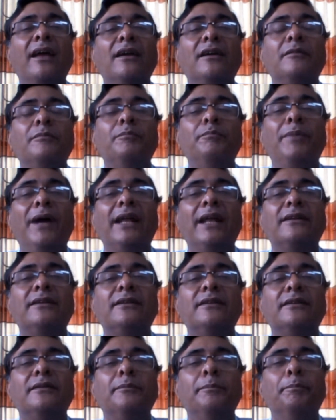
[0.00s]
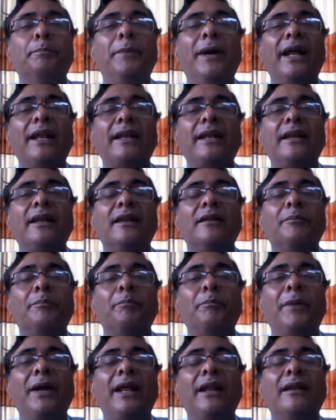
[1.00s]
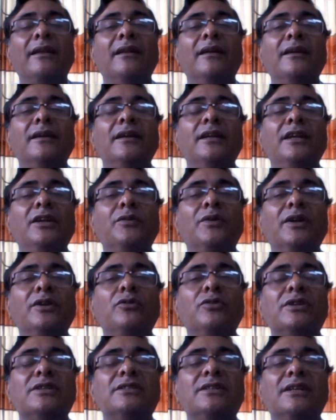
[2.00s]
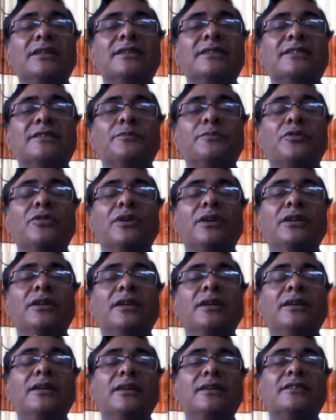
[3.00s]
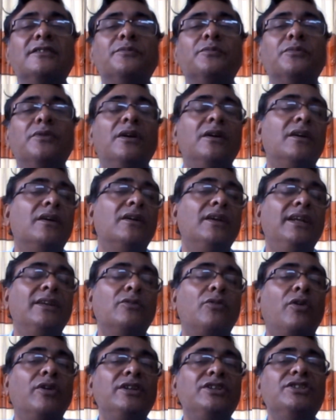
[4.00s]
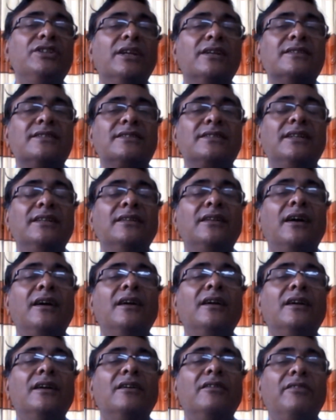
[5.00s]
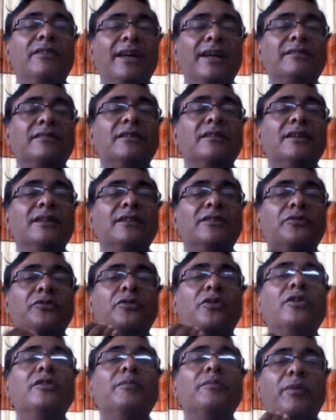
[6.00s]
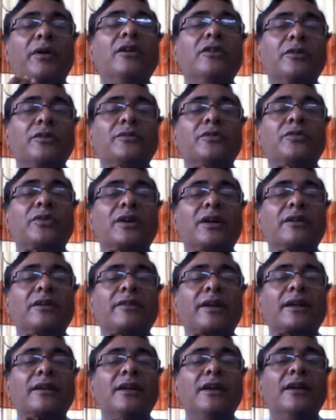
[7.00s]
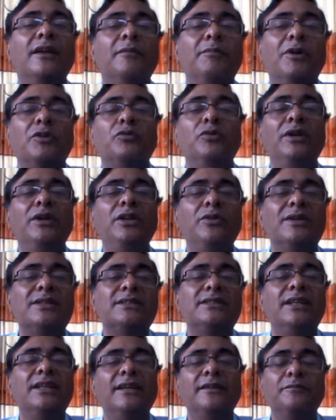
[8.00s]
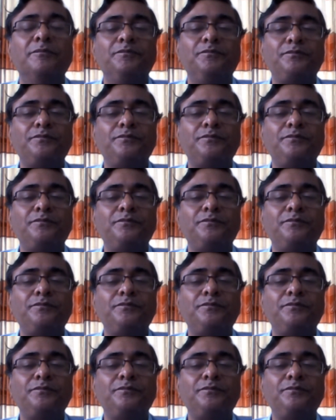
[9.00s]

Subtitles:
bat, man. You can notice that it originates in the front part of the vocal tract. But when you are saying